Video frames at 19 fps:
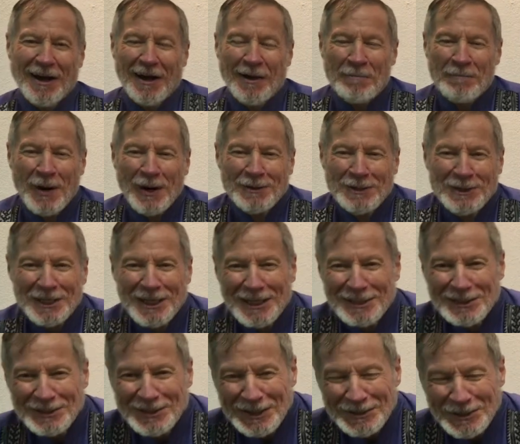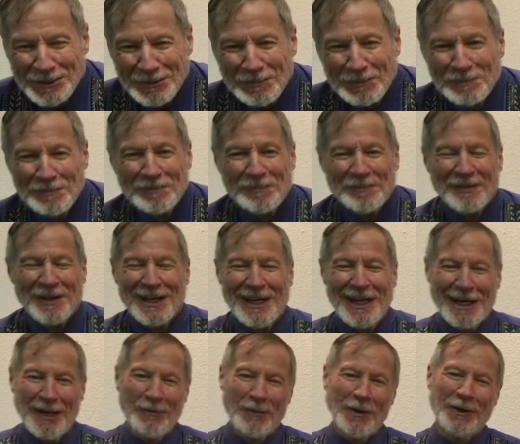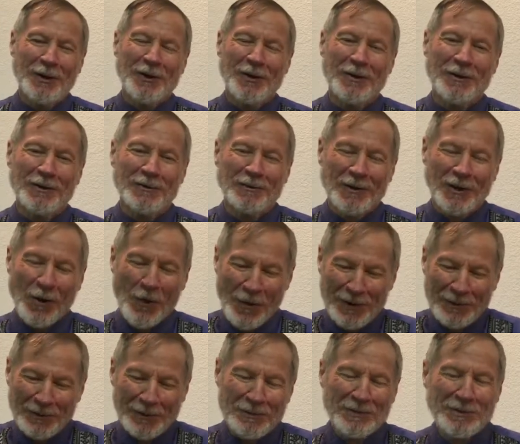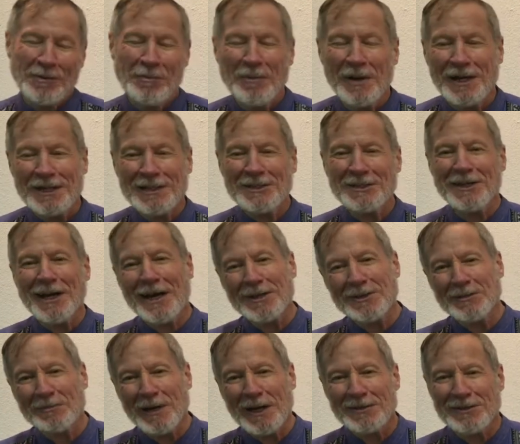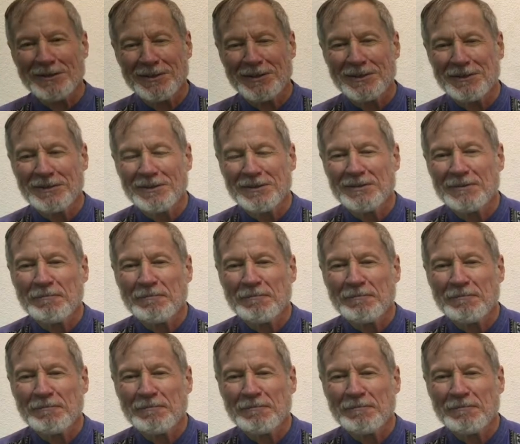emojis that you get when you're going through somebody's text messages.